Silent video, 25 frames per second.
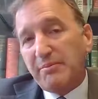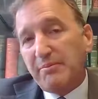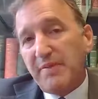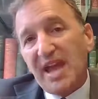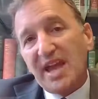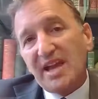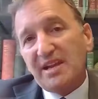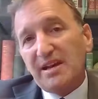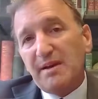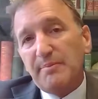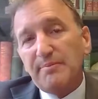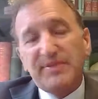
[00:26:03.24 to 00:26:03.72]
they're wearing
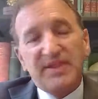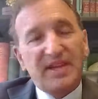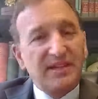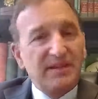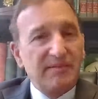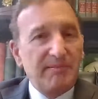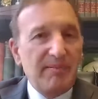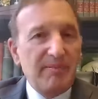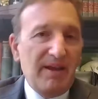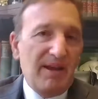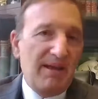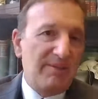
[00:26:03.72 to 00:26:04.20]
makeup,
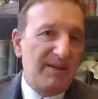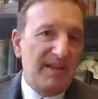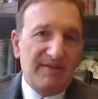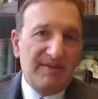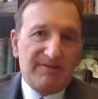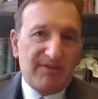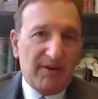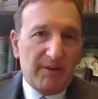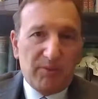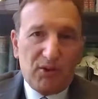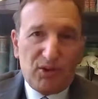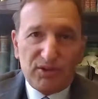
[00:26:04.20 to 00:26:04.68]
then
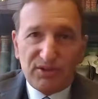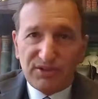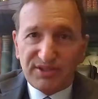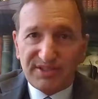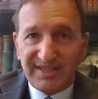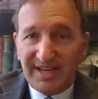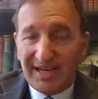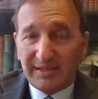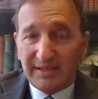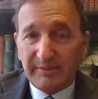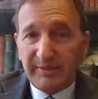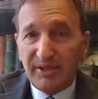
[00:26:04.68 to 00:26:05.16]
maybe a
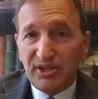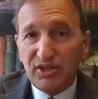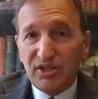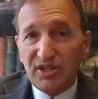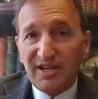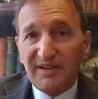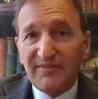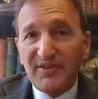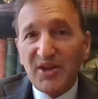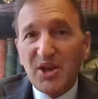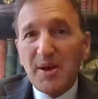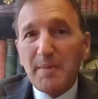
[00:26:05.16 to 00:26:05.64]
pheromonal is not going to be
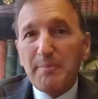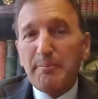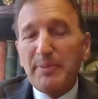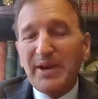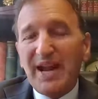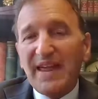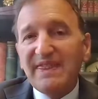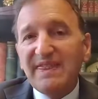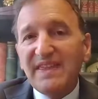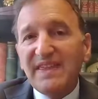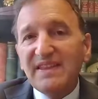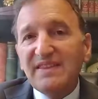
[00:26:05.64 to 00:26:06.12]
good enough.
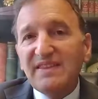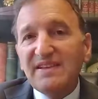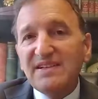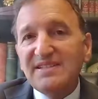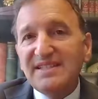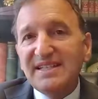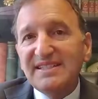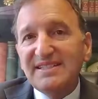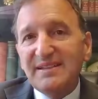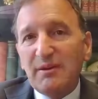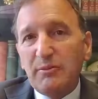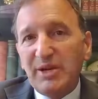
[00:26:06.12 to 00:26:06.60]
But I think
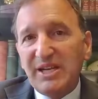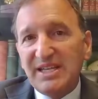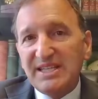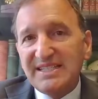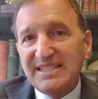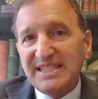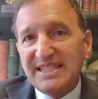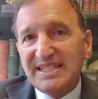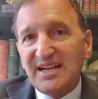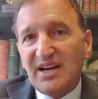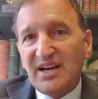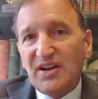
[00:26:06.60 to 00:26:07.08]
there's things that we
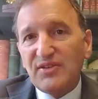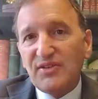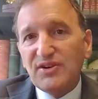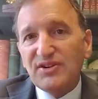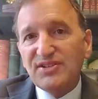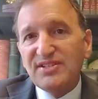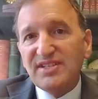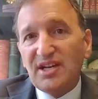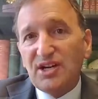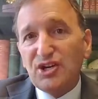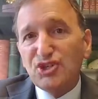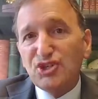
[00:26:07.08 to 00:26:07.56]
can see in
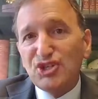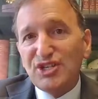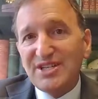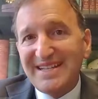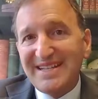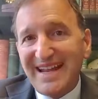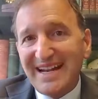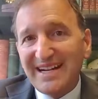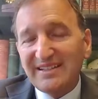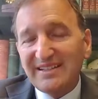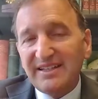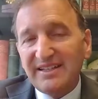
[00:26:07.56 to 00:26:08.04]
others that were
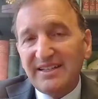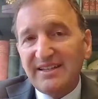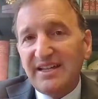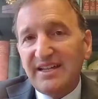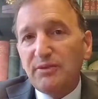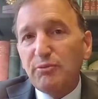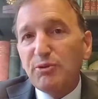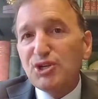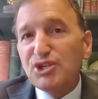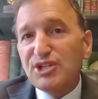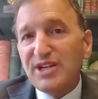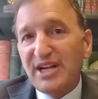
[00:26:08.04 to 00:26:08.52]

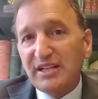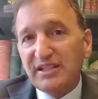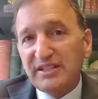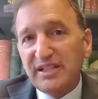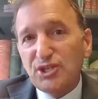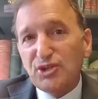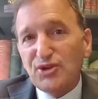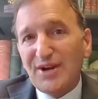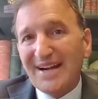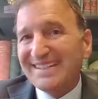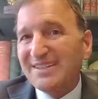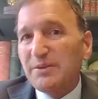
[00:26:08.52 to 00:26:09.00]

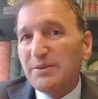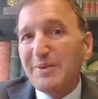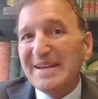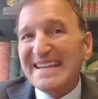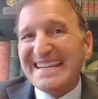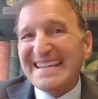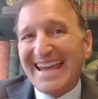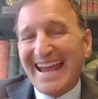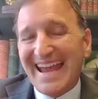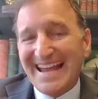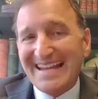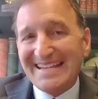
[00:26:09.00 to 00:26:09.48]
genetically attracted, and
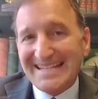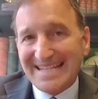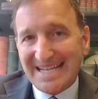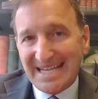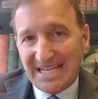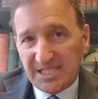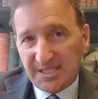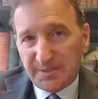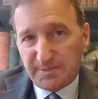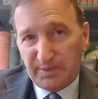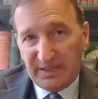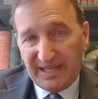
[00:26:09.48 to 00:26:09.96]
we can't
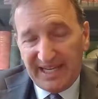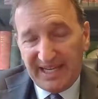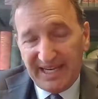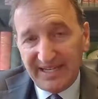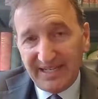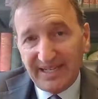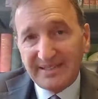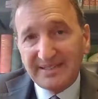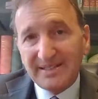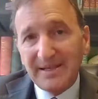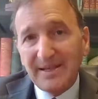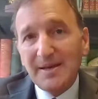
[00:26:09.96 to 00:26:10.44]

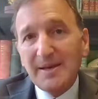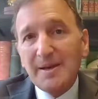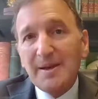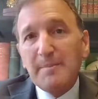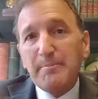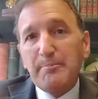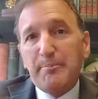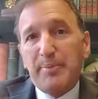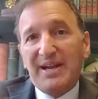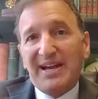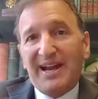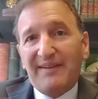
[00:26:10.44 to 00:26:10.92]
explain it.
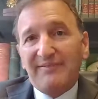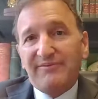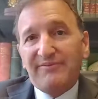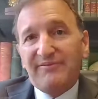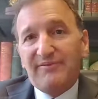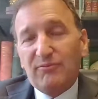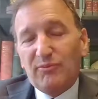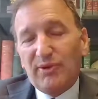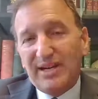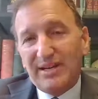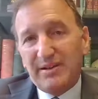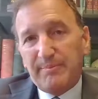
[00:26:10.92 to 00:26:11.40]
But
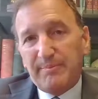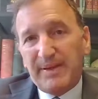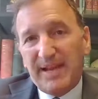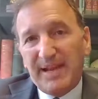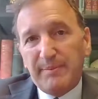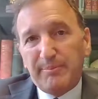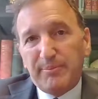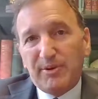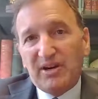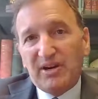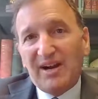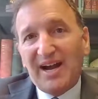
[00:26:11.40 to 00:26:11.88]
I've written a
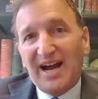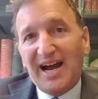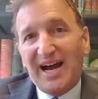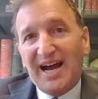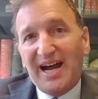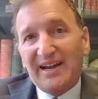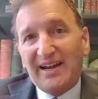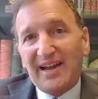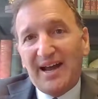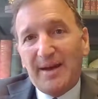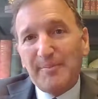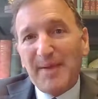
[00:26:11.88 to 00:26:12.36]
paper
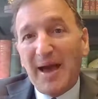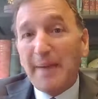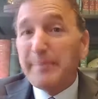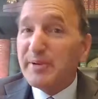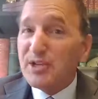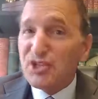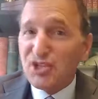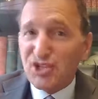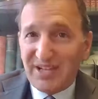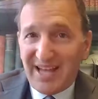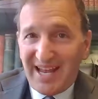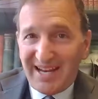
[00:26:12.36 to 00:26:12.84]
on
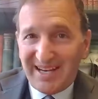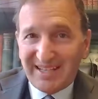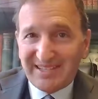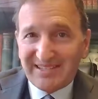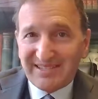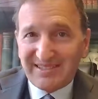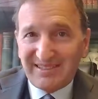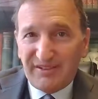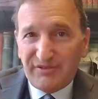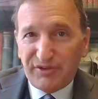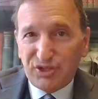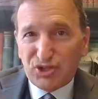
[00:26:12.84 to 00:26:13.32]

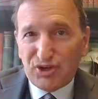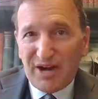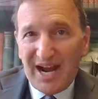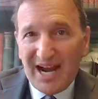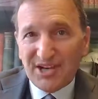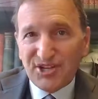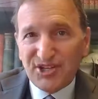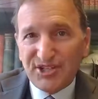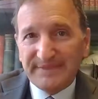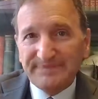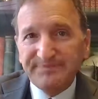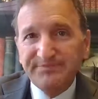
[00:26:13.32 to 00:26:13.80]
epigenetics of
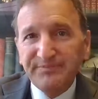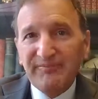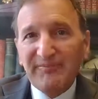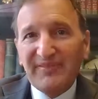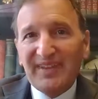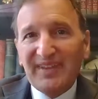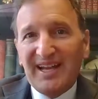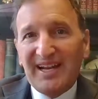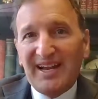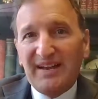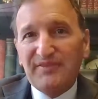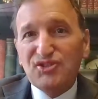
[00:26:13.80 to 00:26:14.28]
attraction,
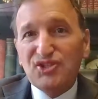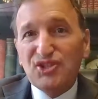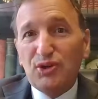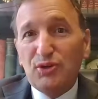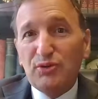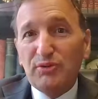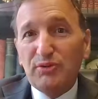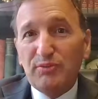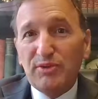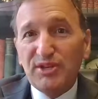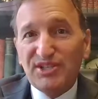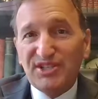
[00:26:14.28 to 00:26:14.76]
and I've
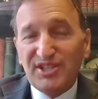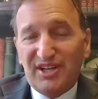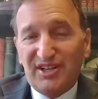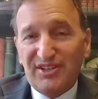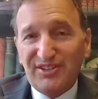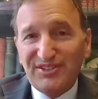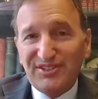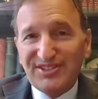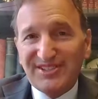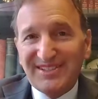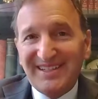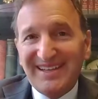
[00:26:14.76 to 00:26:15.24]
showed
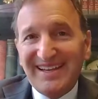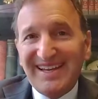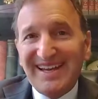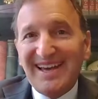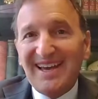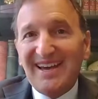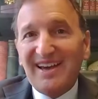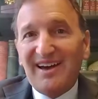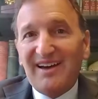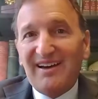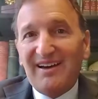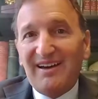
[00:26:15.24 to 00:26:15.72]
results
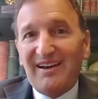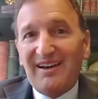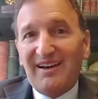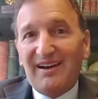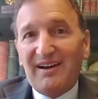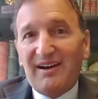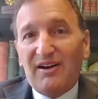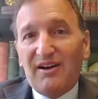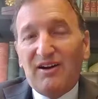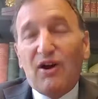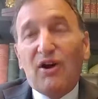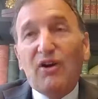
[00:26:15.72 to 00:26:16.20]

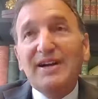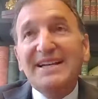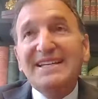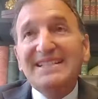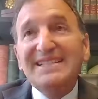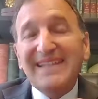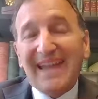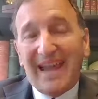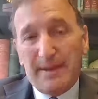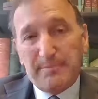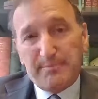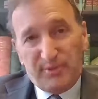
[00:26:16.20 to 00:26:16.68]
or
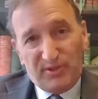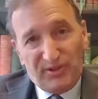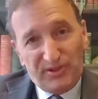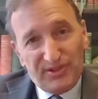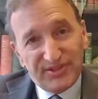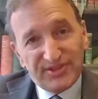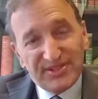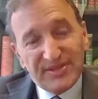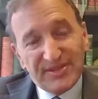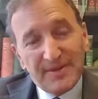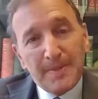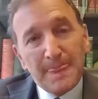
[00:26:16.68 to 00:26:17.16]

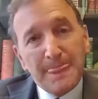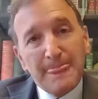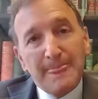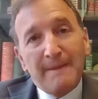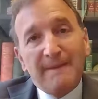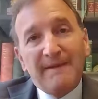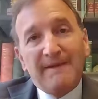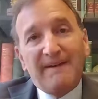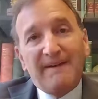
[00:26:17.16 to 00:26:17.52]
examples,